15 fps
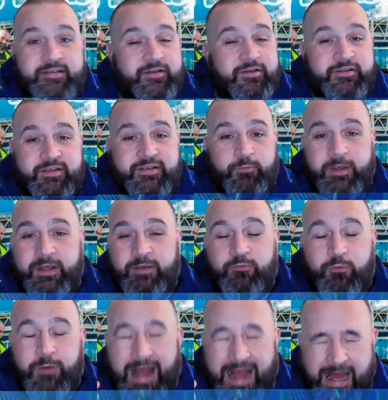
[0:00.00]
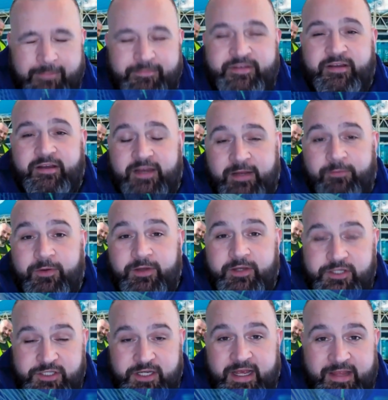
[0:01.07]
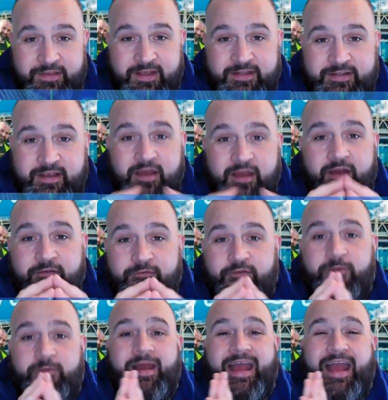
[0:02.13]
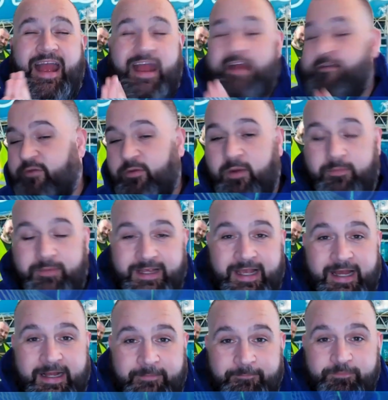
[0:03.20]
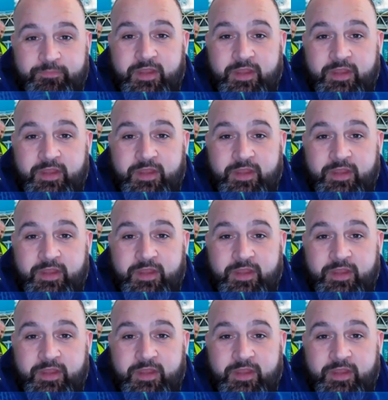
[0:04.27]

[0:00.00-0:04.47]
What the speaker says: because we absolutely want to share this from everyone we can.